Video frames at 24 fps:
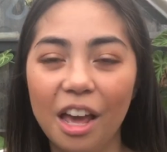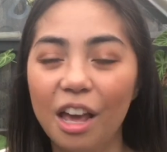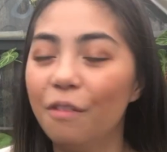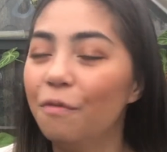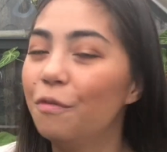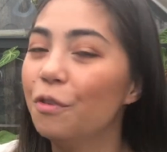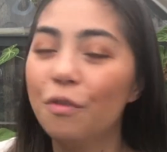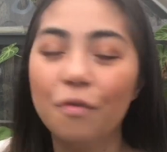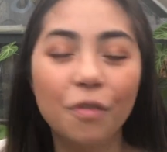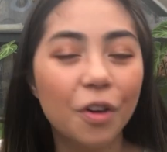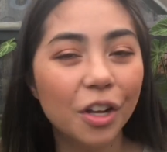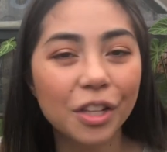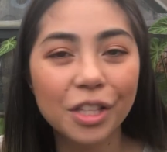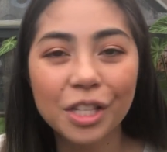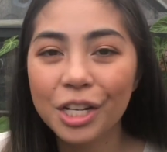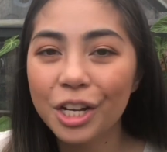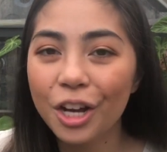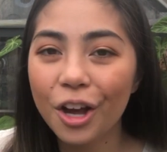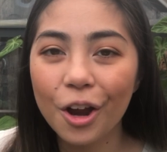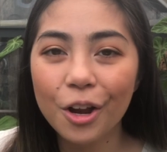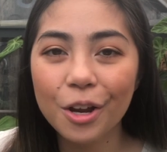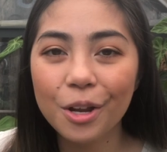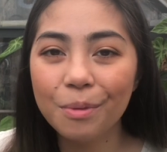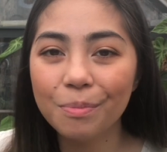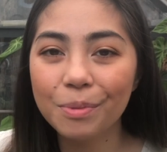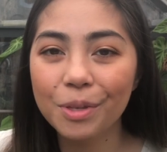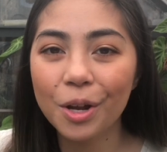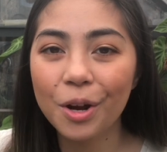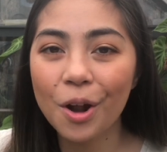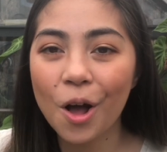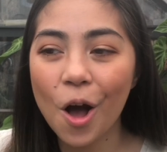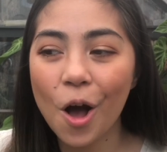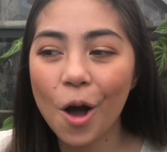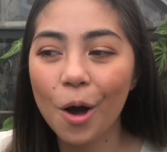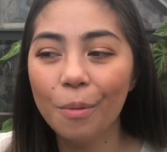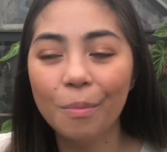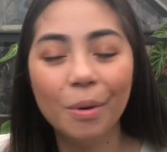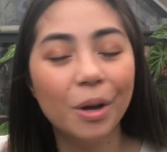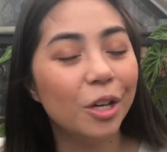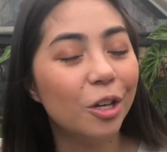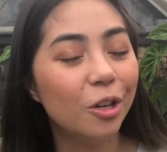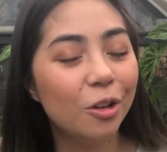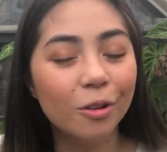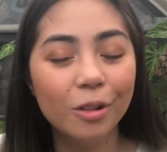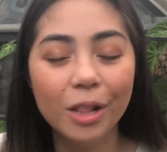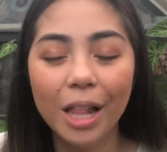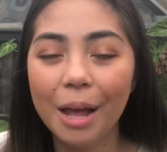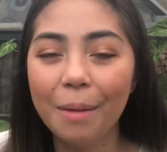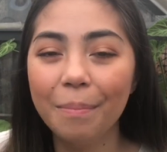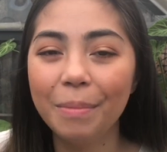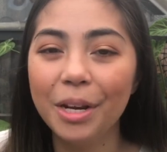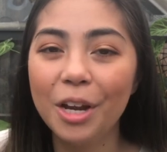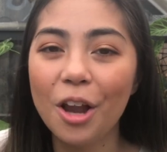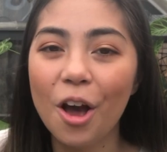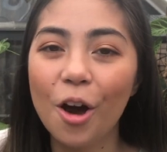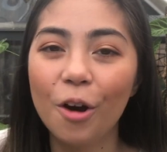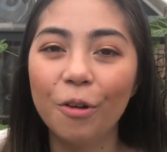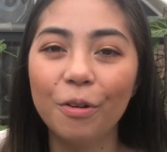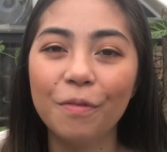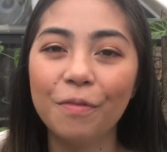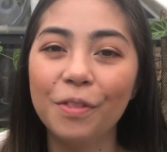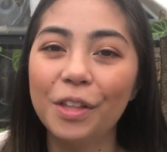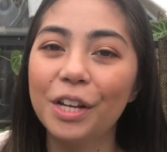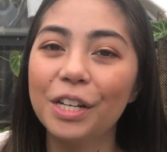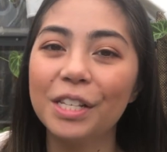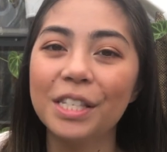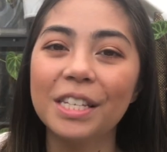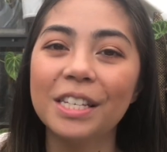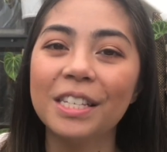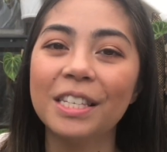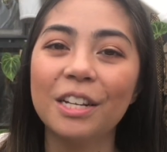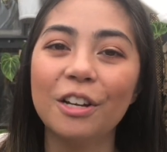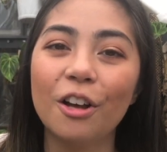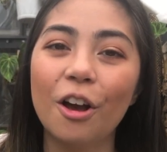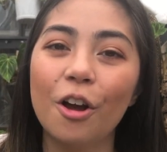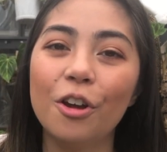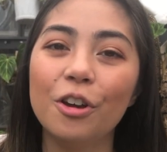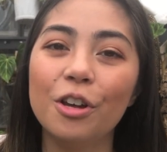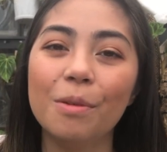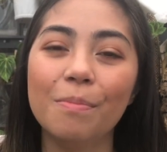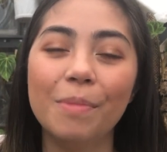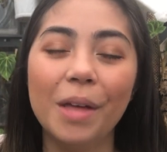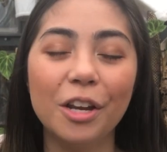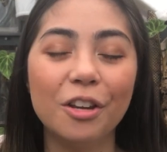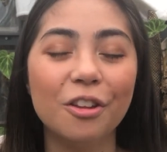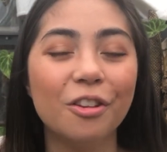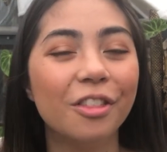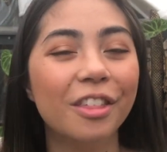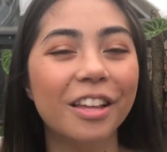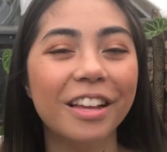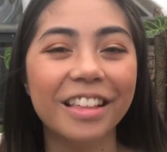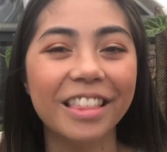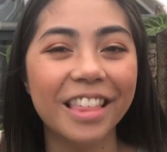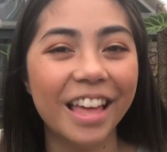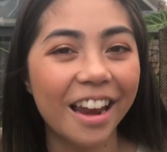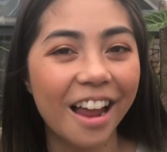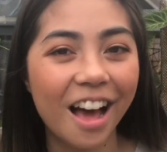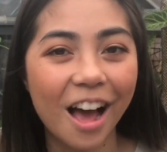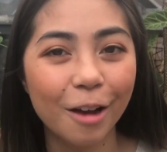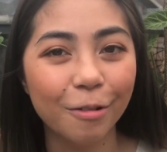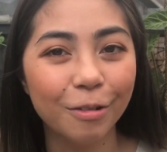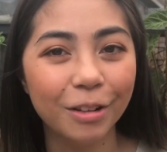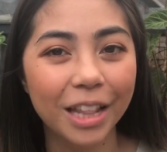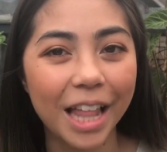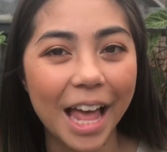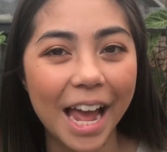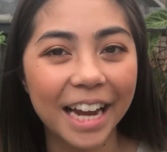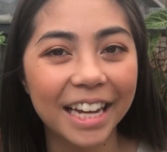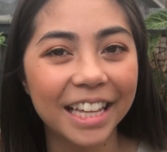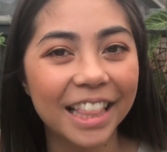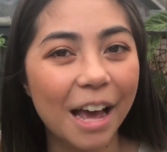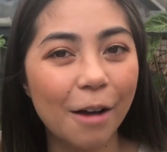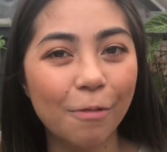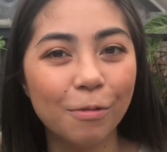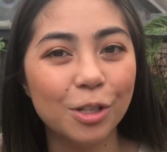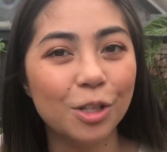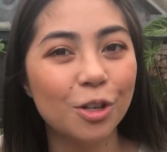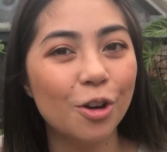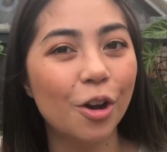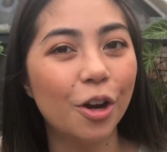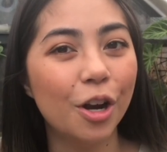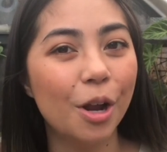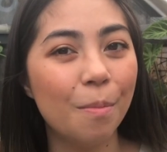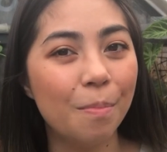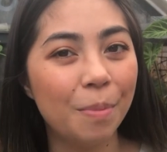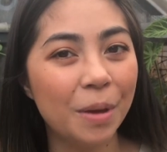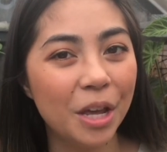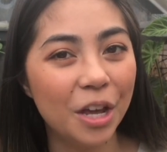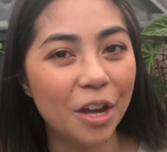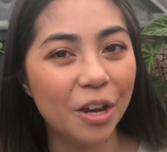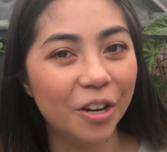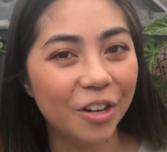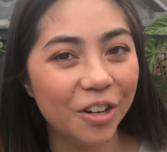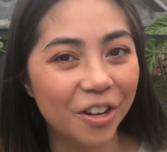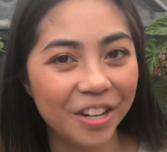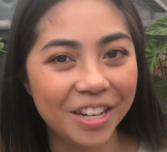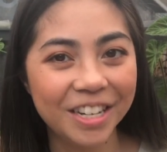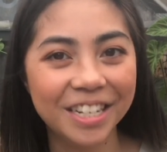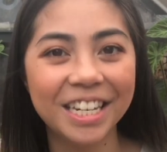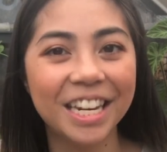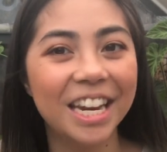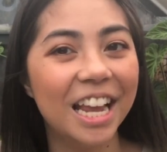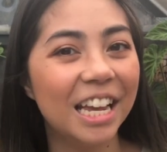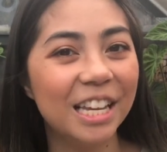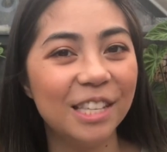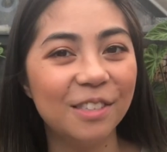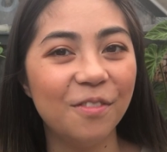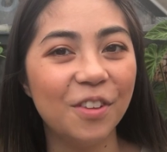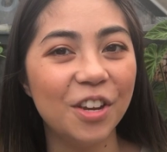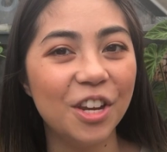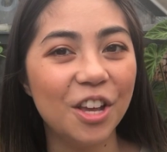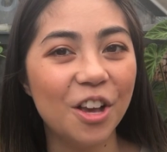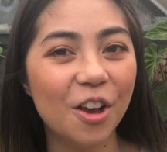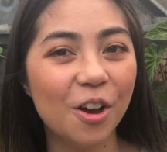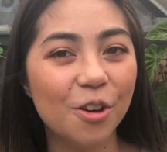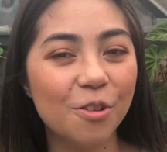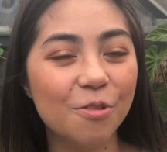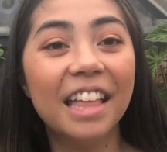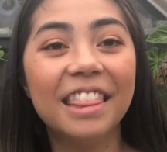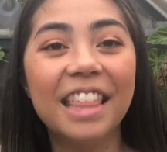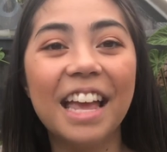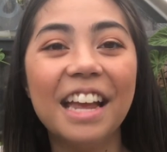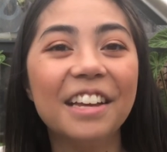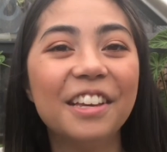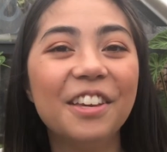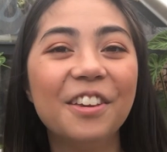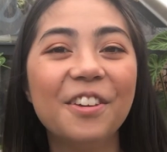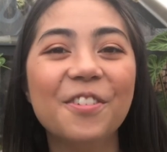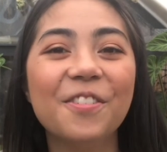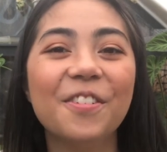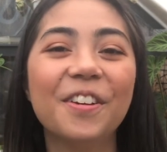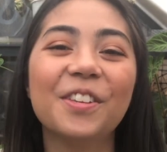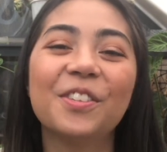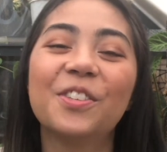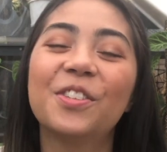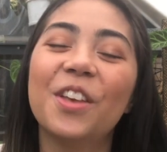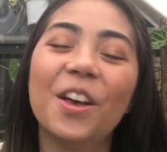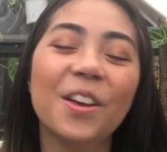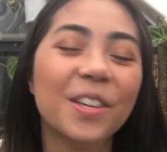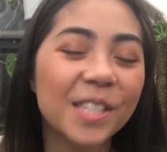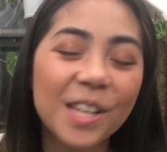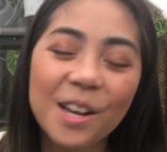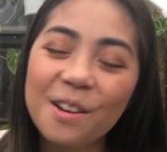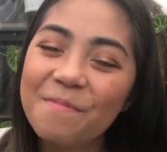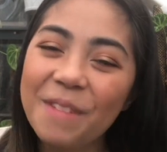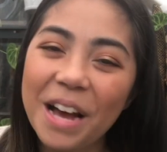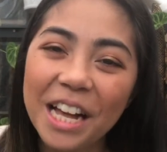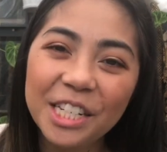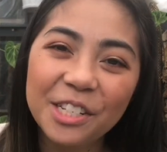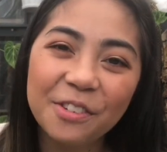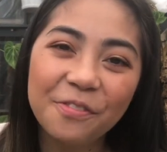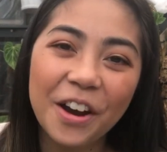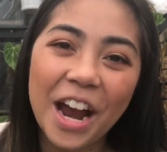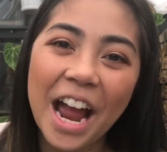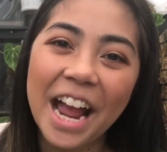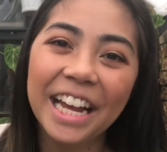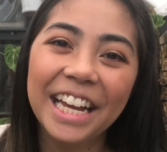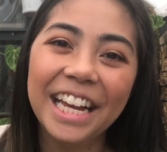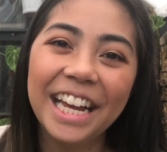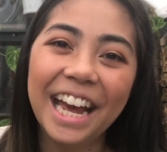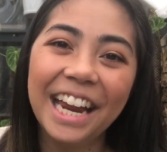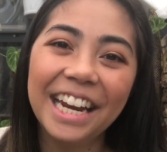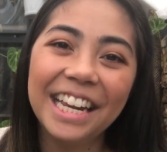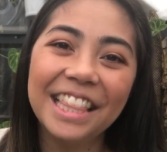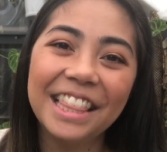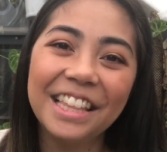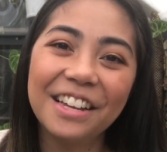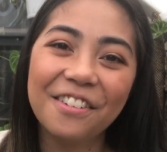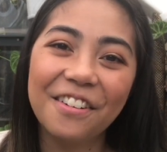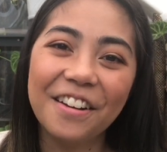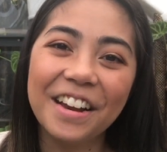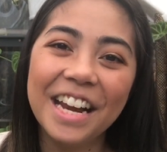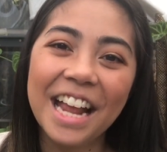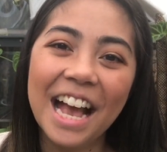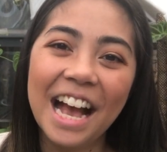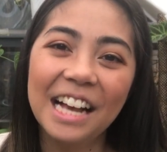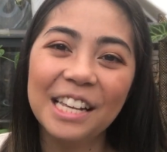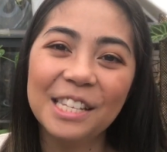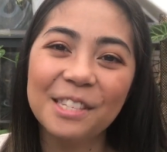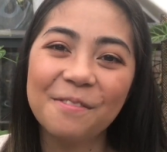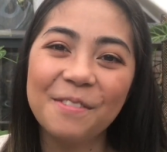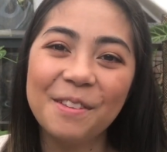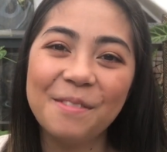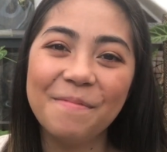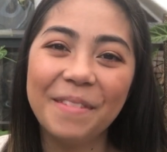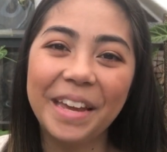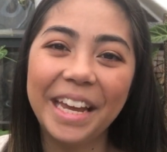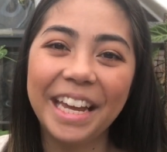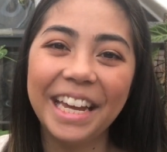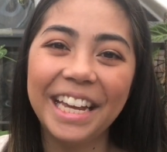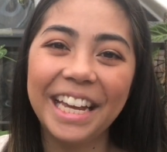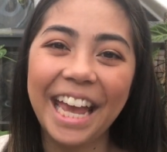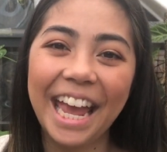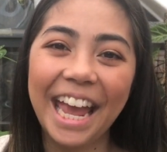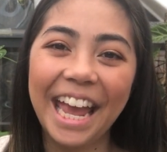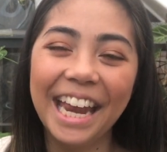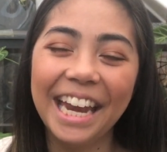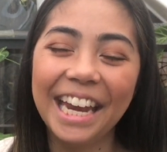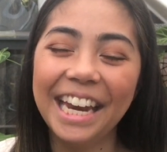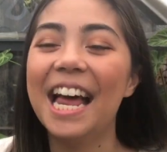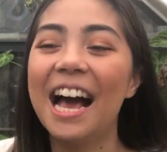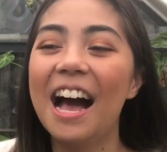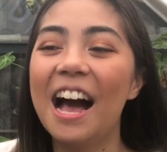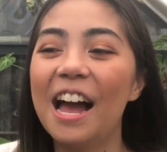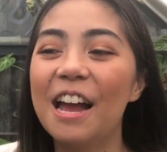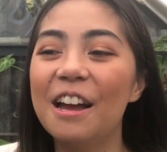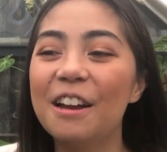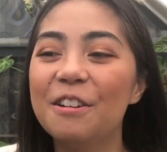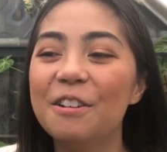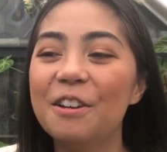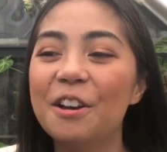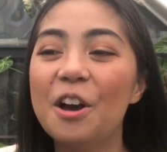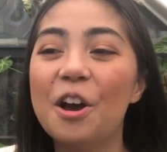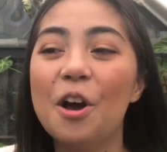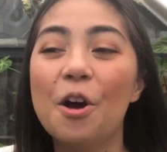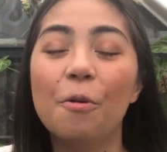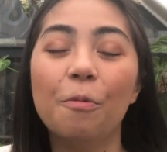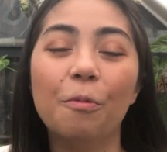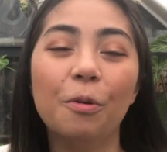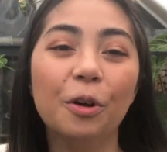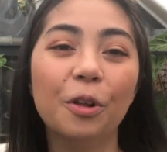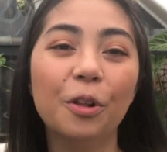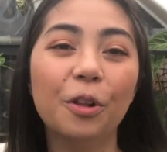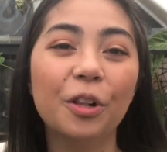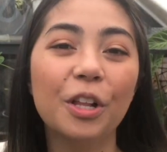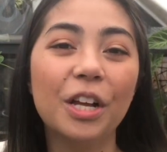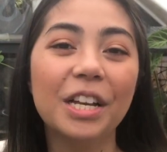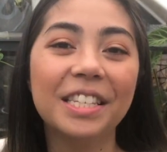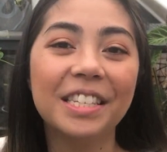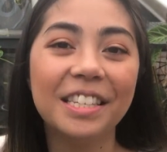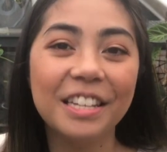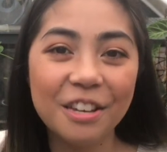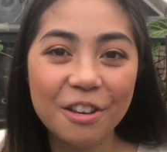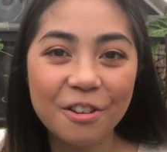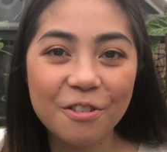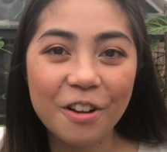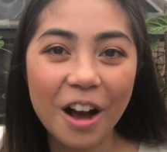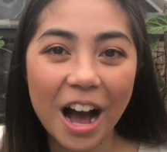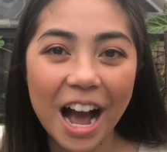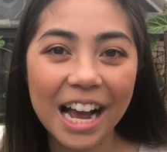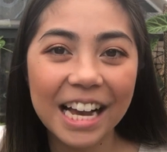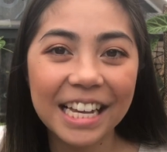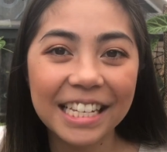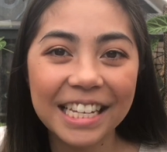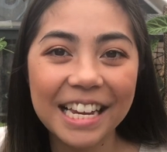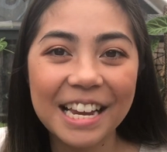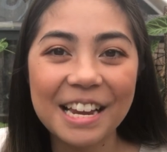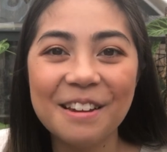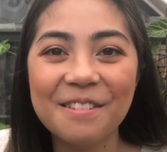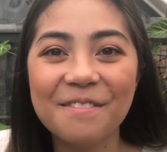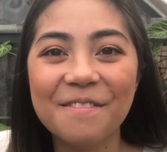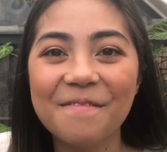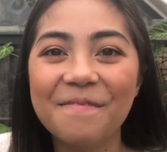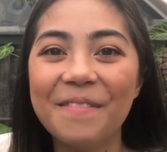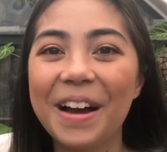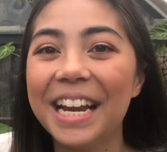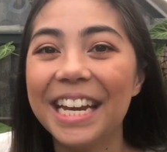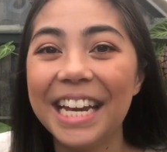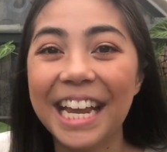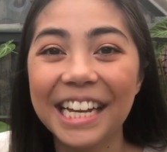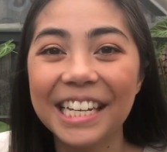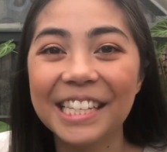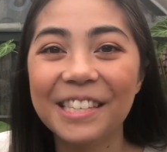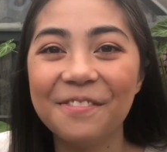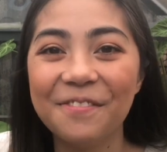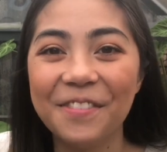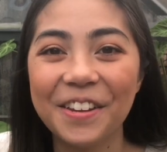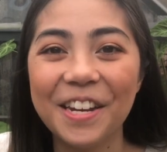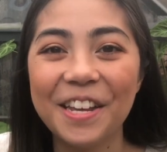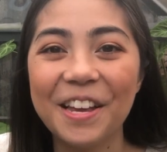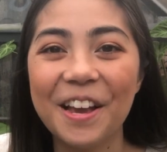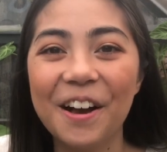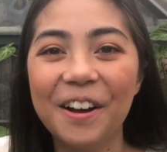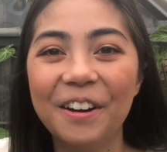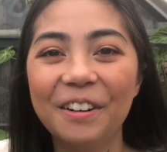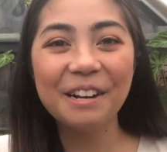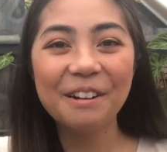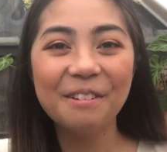If you've got Syngoniums at home, you let me know if there's a Syngonium that you think that I would like that was not appeared on today's video. Thank you so much for hanging out in the greenhouse with me again. I will see you guys in my next video.